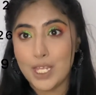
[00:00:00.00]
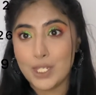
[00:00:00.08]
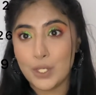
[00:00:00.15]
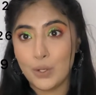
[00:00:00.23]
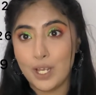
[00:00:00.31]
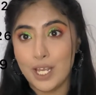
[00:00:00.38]

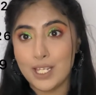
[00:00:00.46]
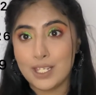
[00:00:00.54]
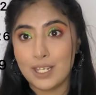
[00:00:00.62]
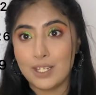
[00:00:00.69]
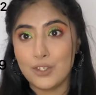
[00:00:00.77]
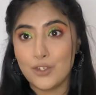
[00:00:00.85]
so you guys
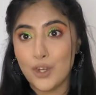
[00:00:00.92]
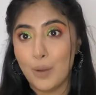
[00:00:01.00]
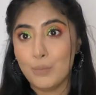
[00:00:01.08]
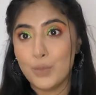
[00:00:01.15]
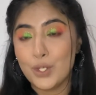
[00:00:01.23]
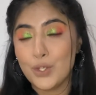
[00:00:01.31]
can
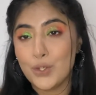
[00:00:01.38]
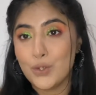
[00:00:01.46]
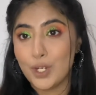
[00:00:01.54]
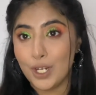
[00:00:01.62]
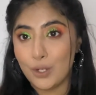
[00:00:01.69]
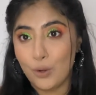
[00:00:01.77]
jump
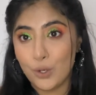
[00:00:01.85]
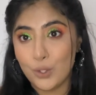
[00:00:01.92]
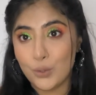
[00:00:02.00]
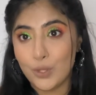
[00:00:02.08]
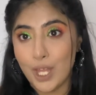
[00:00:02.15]
straight onto